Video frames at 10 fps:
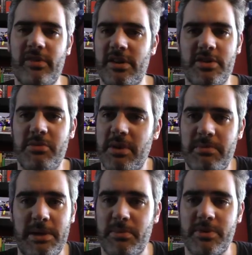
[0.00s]
we've seen too many
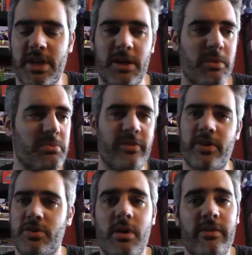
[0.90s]
people saying we
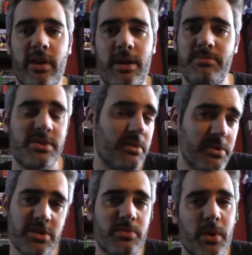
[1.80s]
prefer Drive Club, so
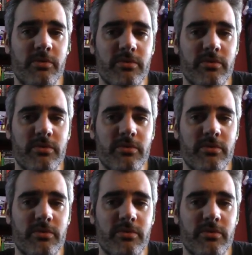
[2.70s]
we just won't